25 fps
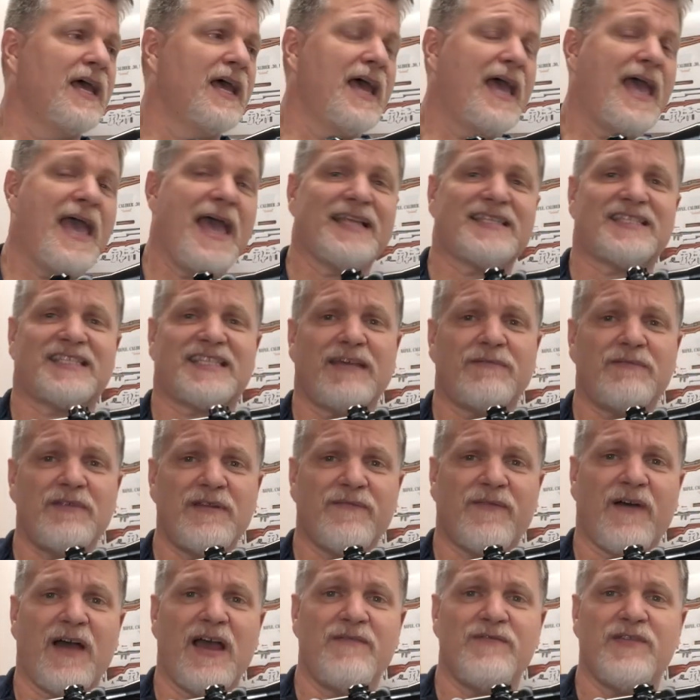At
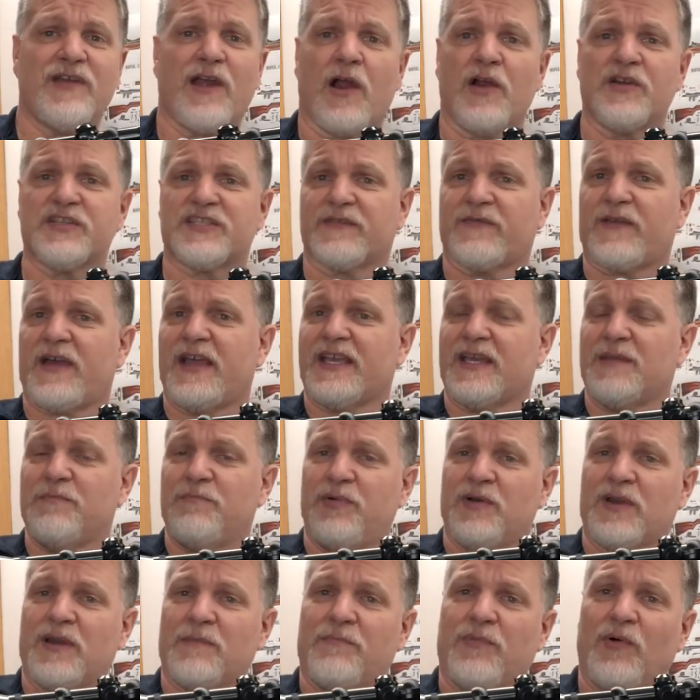75 yards, if I can
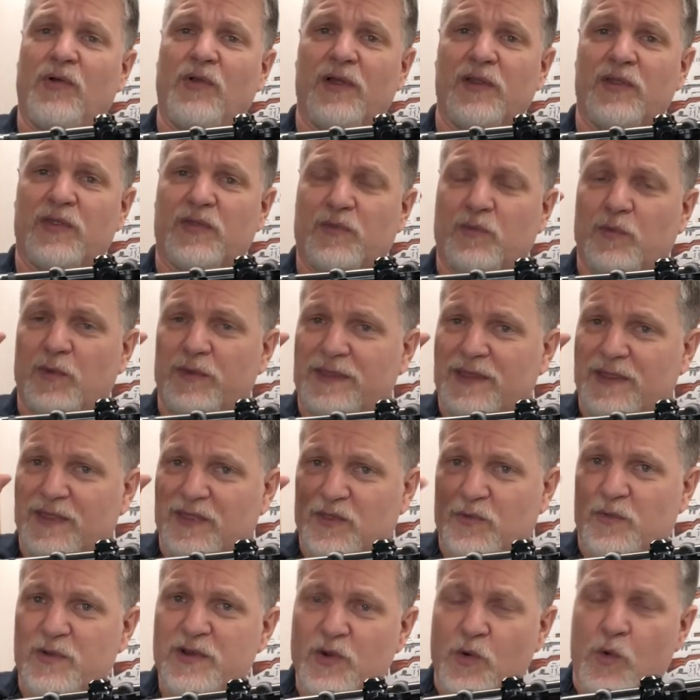put a bullet within
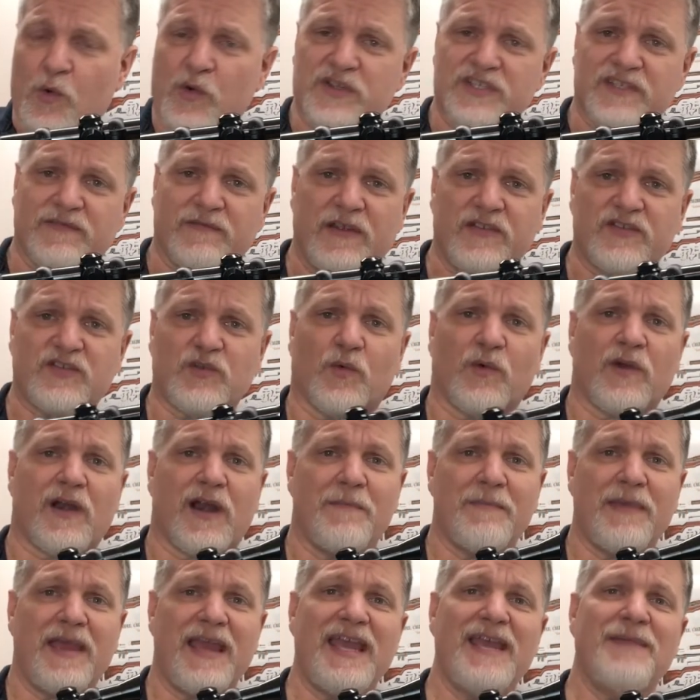3/4 of an inch of where
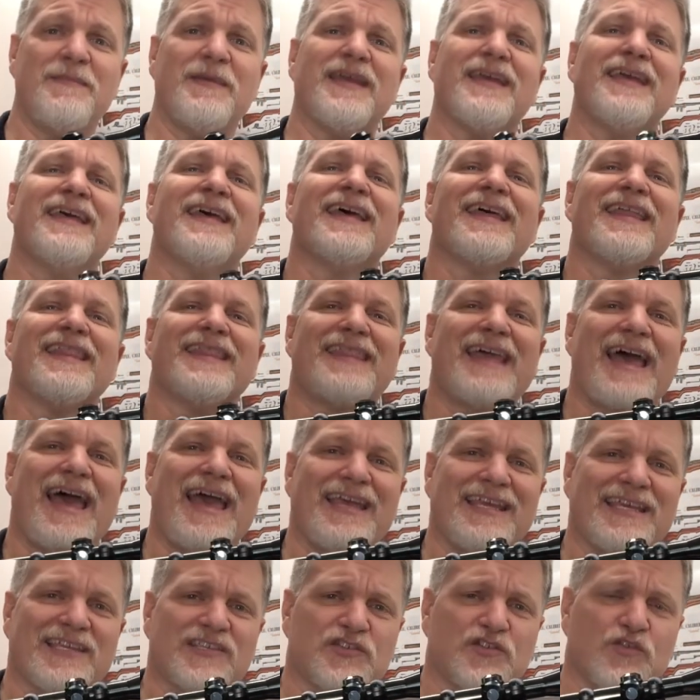I'm aiming, that
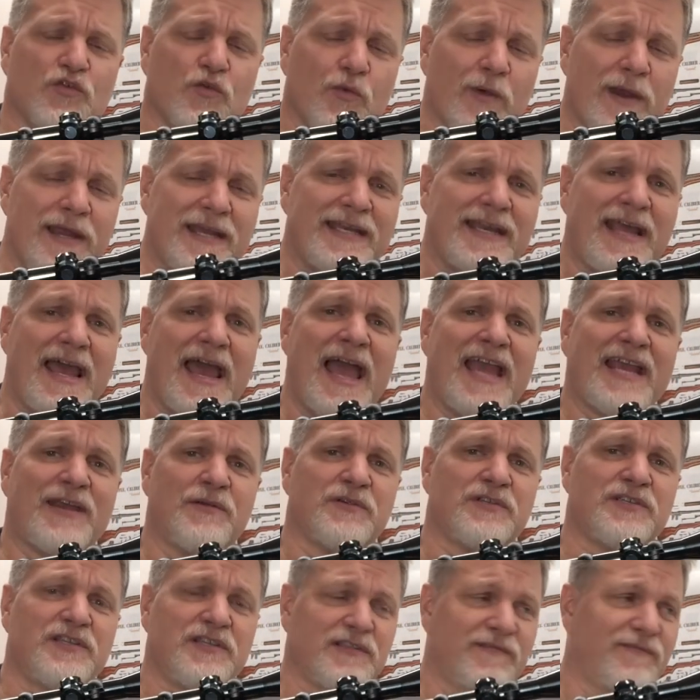is great
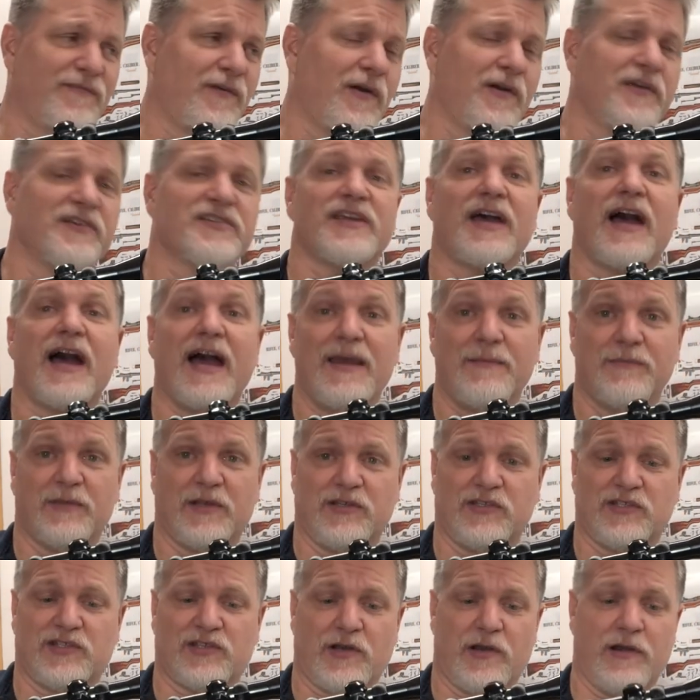accuracy as far as I'm
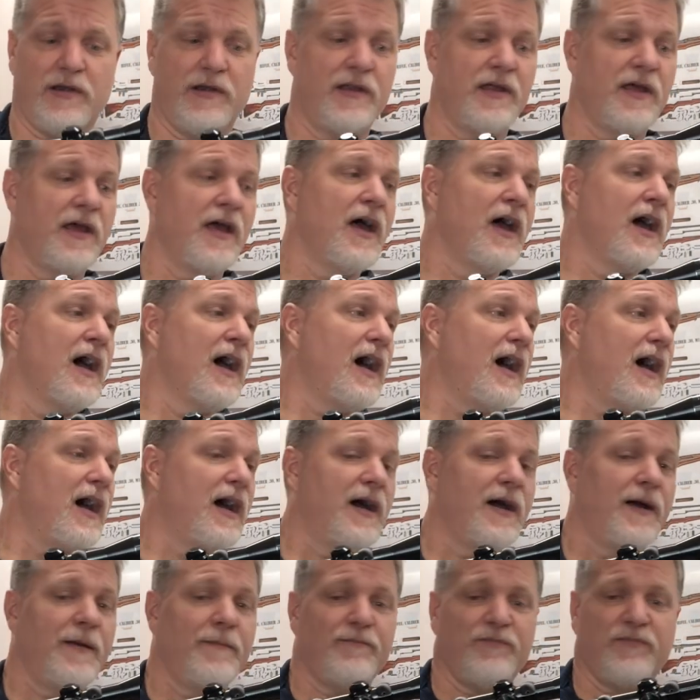concerned.
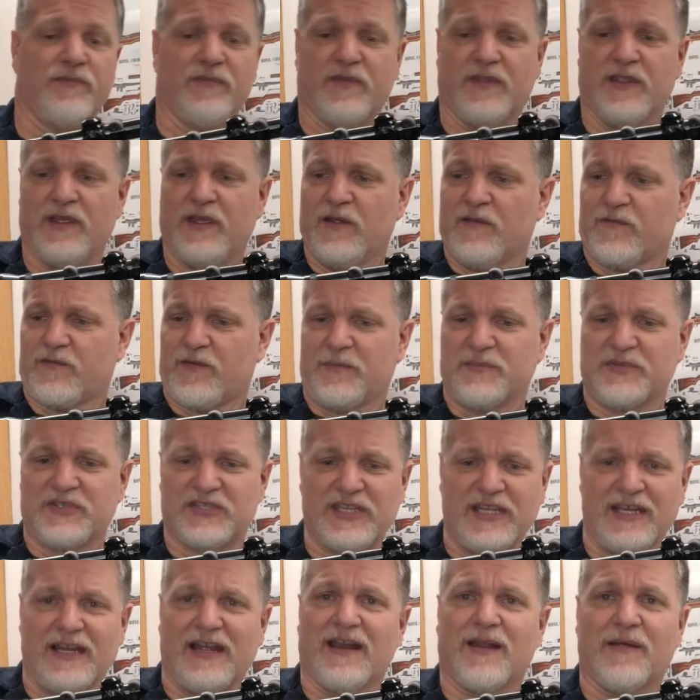From
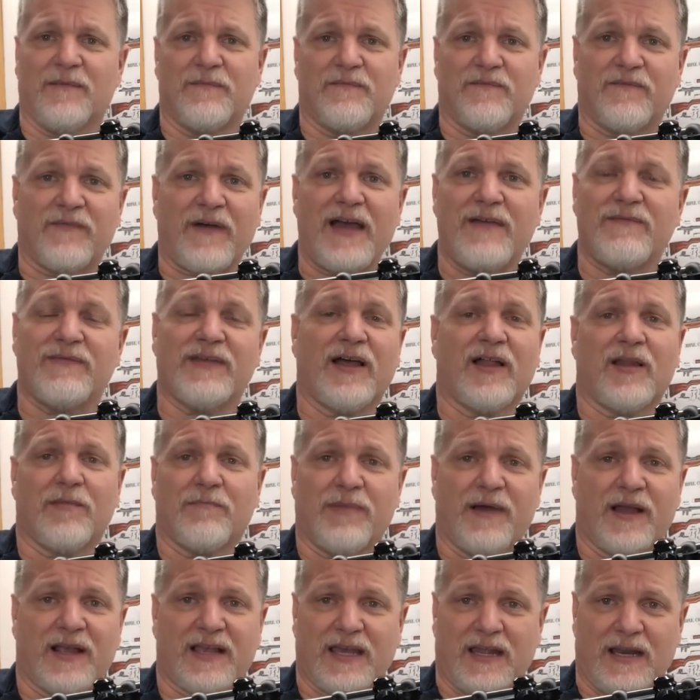sitting on a 5-gallon
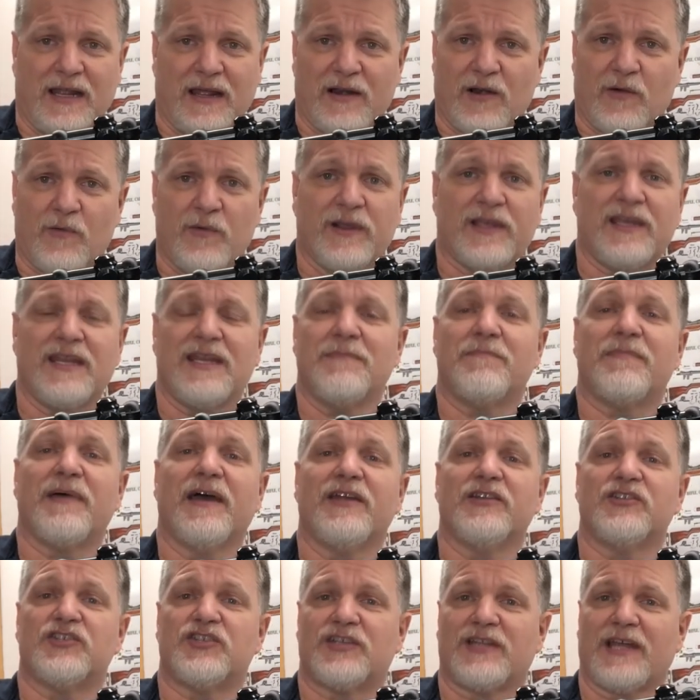bucket on a rickety
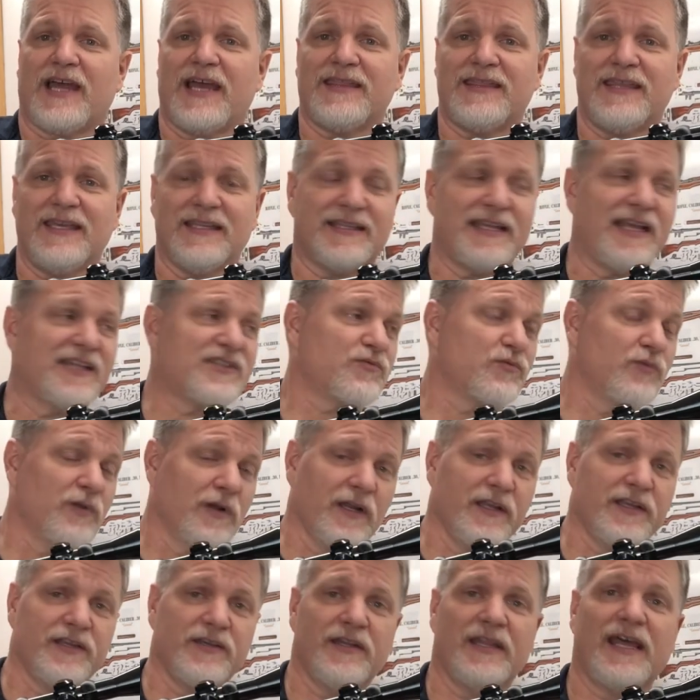bench, I think that's
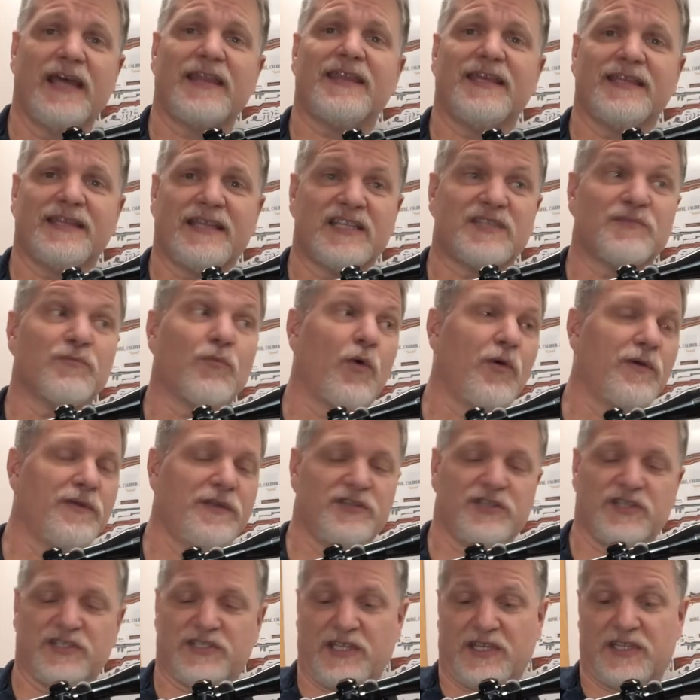really good. I think that's more
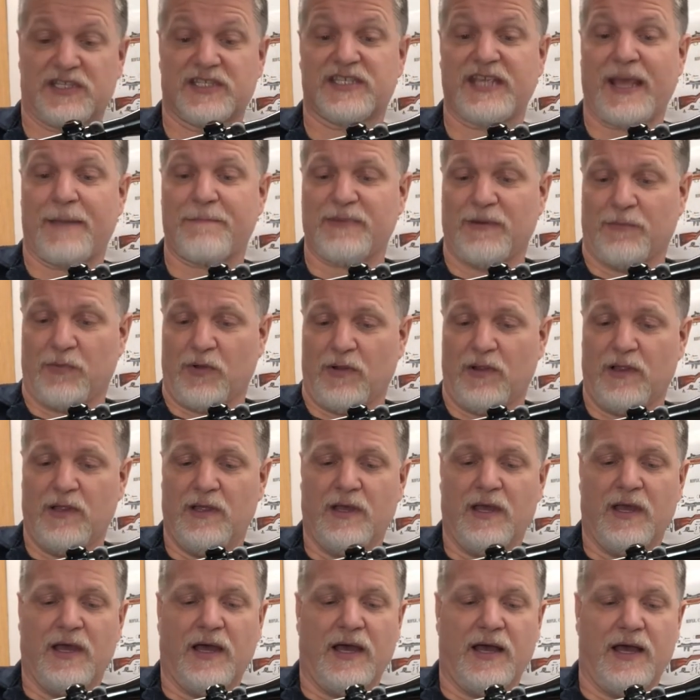than just acceptable.
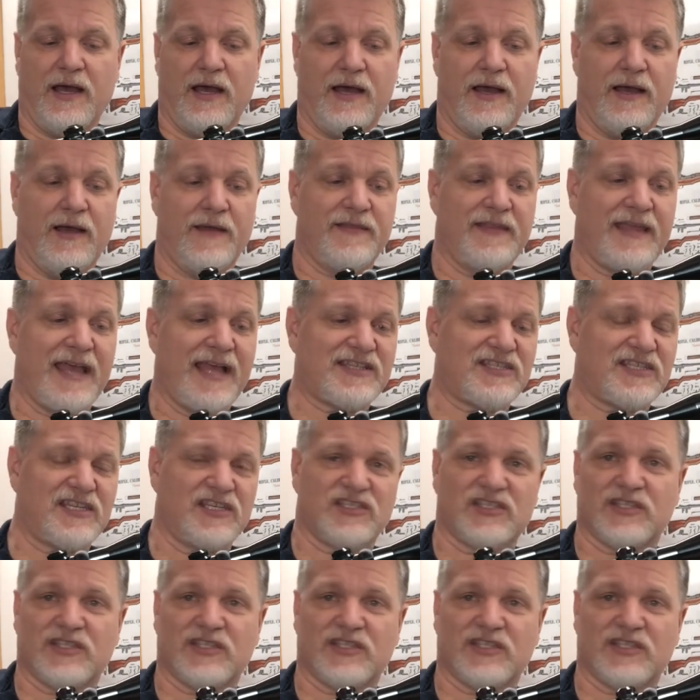That's